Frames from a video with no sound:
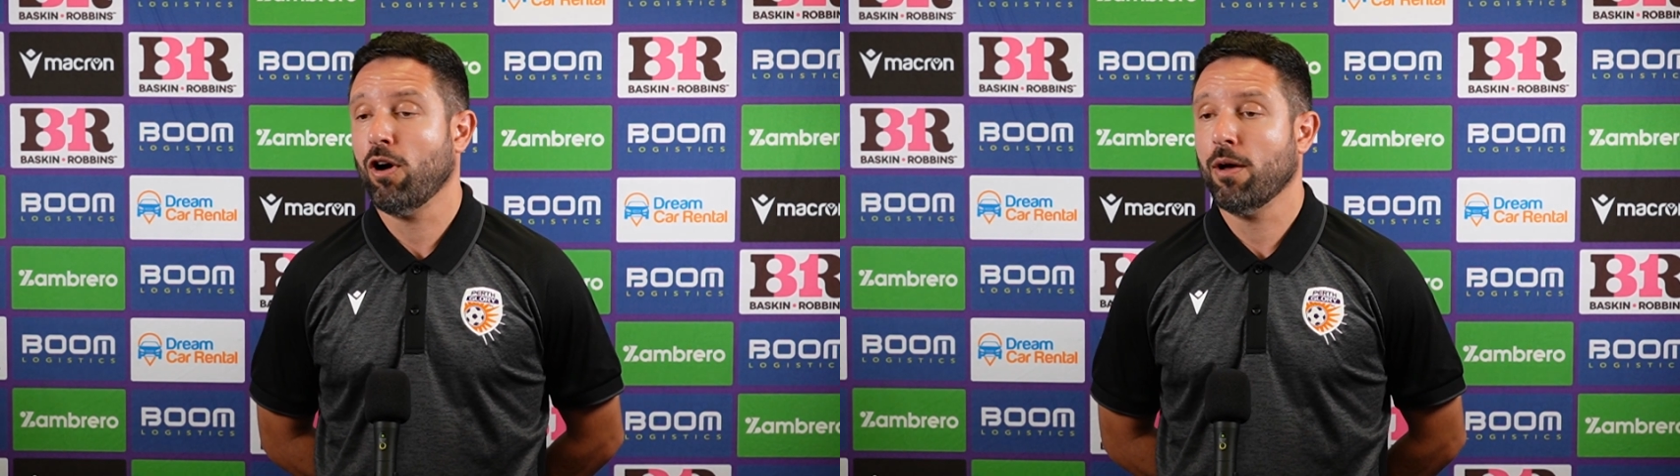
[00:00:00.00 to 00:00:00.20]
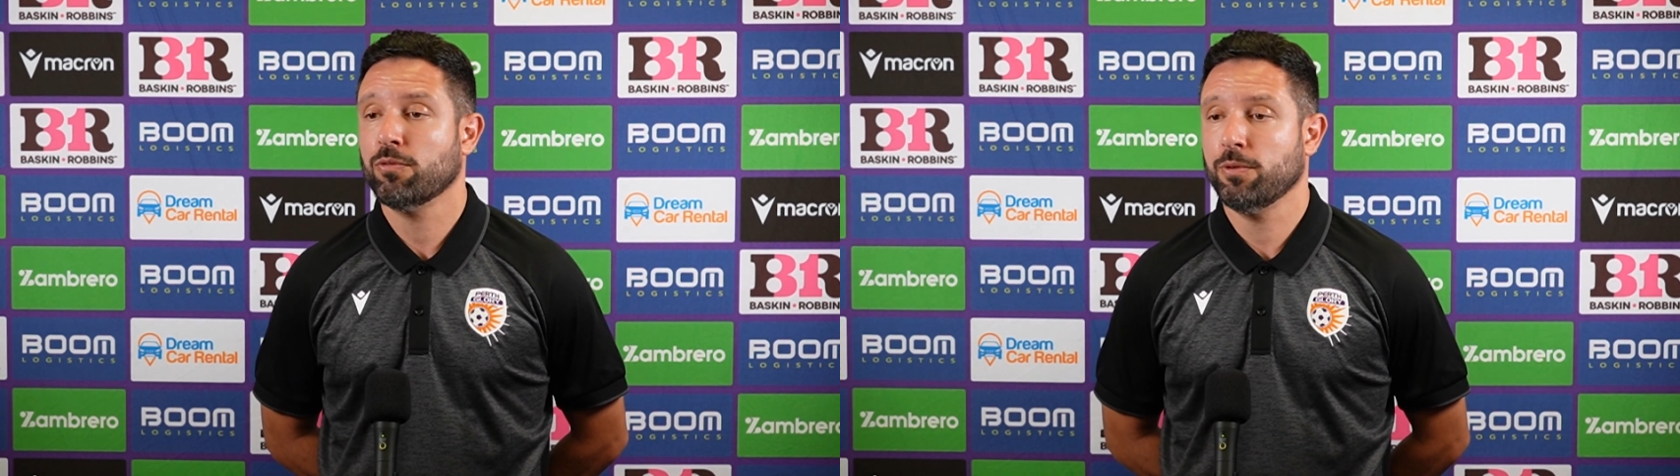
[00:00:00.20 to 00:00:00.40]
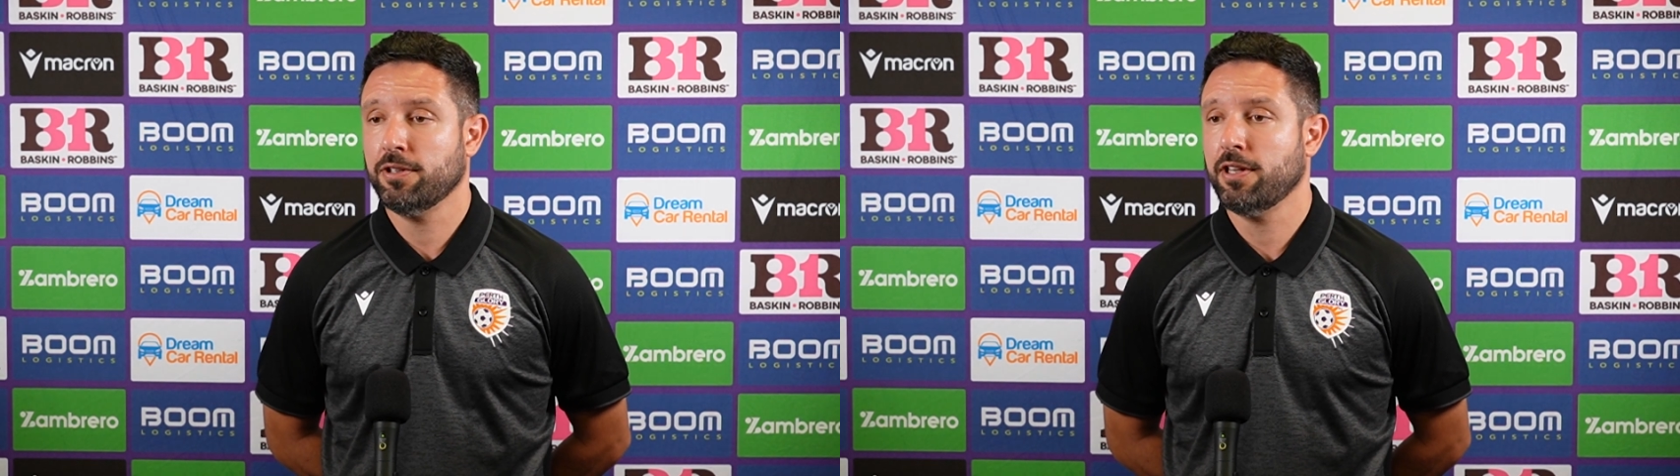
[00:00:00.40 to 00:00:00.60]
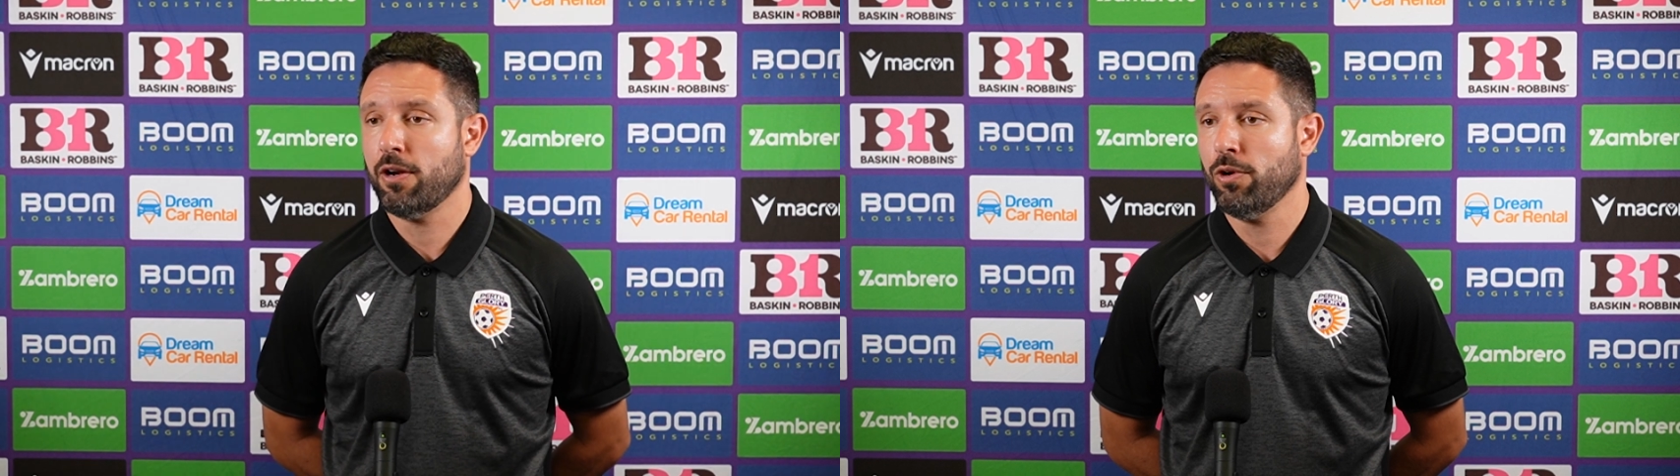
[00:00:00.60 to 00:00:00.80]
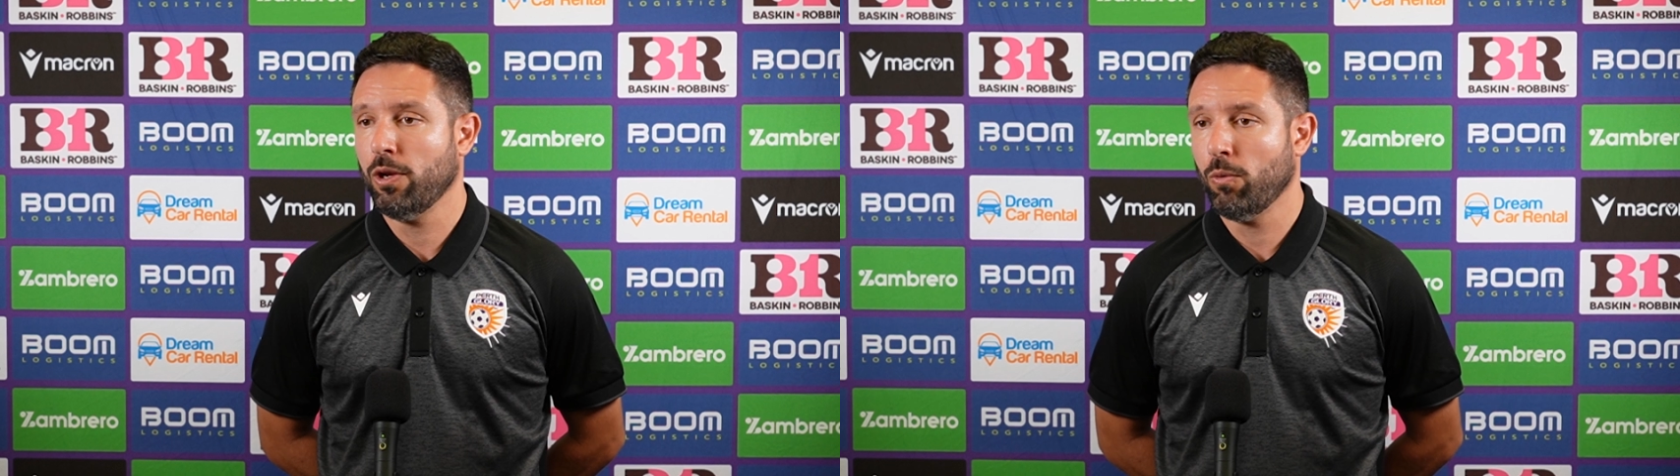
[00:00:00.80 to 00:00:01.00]
times we did
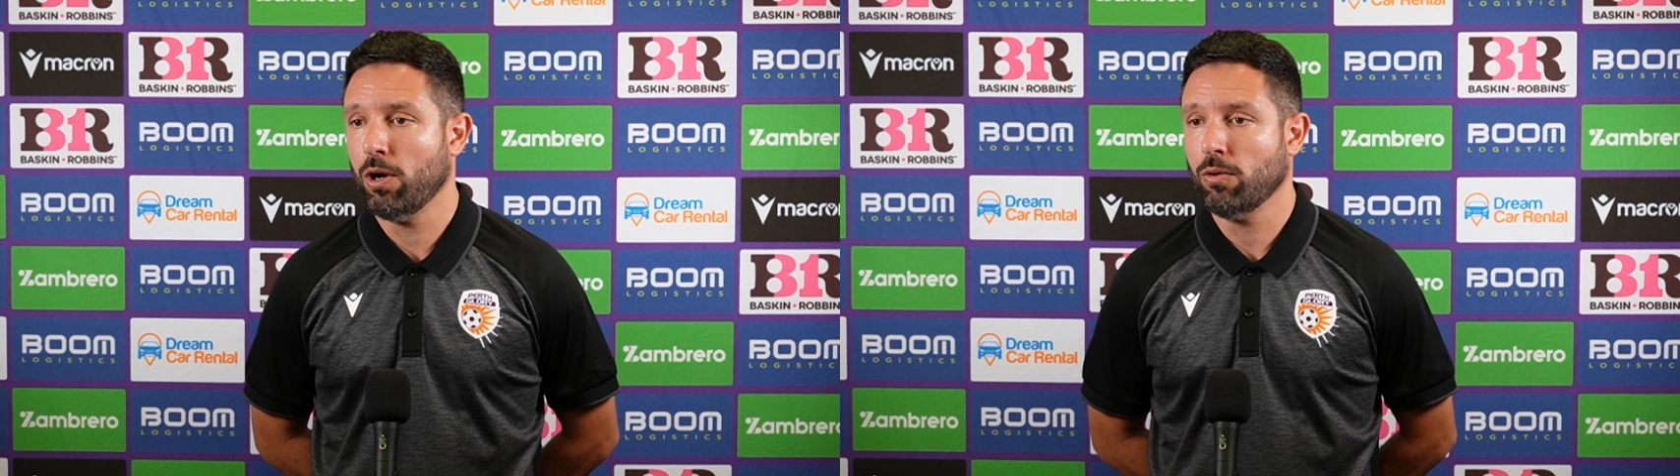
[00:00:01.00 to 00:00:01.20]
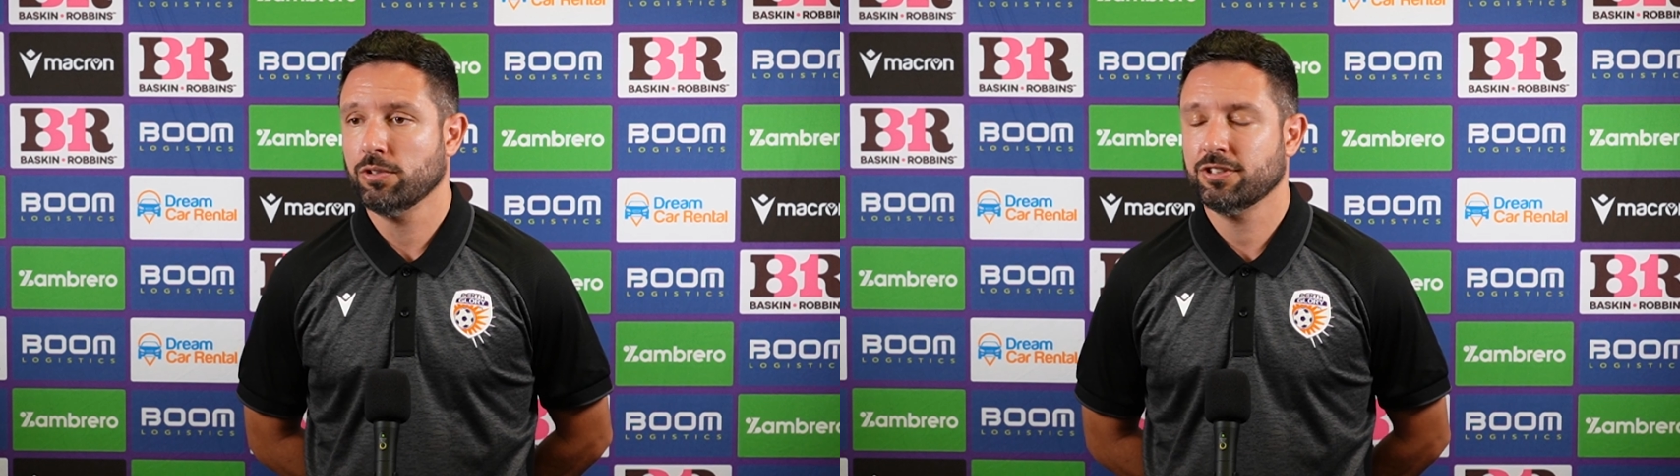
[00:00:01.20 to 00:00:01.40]
that really well.